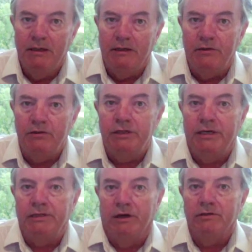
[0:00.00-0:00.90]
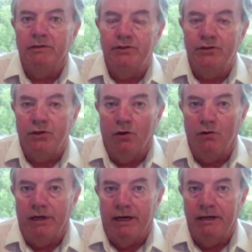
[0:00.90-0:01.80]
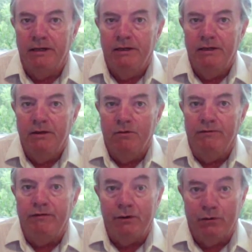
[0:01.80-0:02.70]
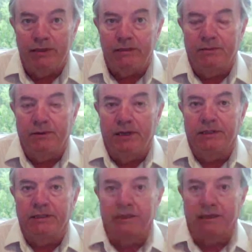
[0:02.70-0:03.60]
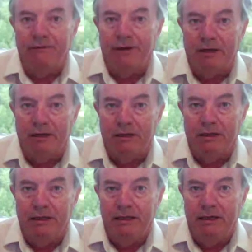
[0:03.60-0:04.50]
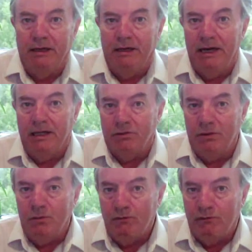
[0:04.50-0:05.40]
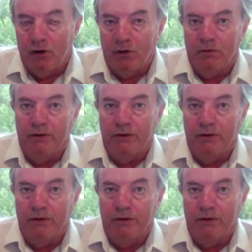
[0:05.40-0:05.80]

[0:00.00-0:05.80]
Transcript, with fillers: The two studies also show that we've de-risked the project significantly uh, as we move forward.